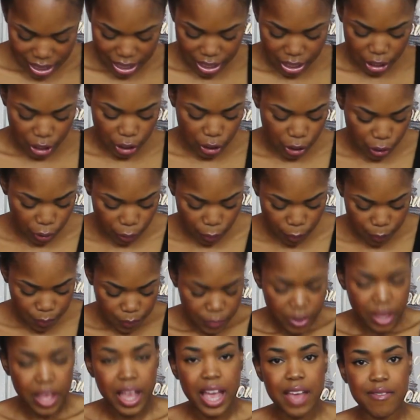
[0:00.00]
kind of
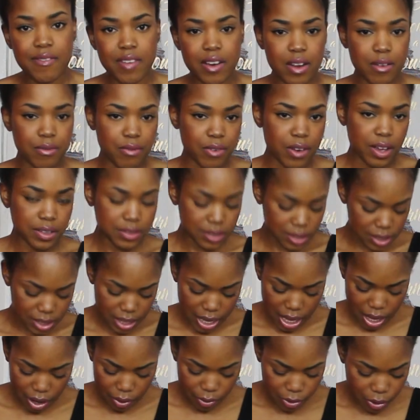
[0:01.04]
cute and very
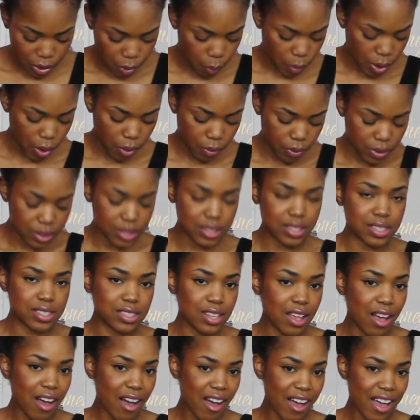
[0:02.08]
versatile. You can wear it on the
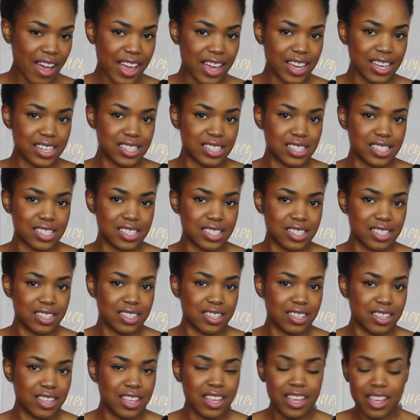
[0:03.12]
side,
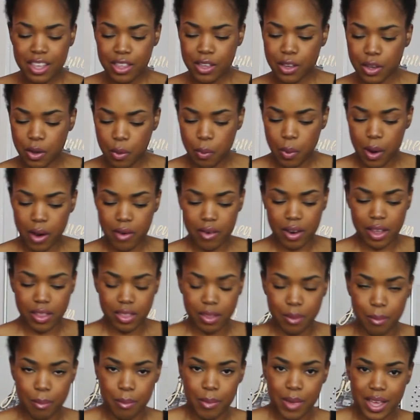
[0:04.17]
you can wear it
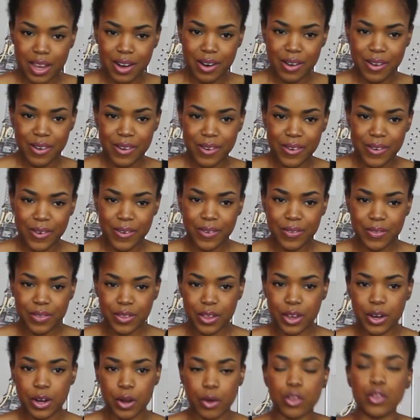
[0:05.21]
in the middle,
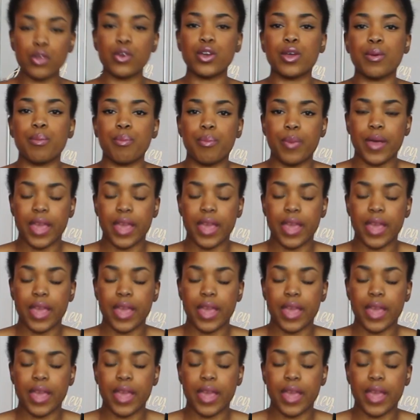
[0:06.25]
you know, you can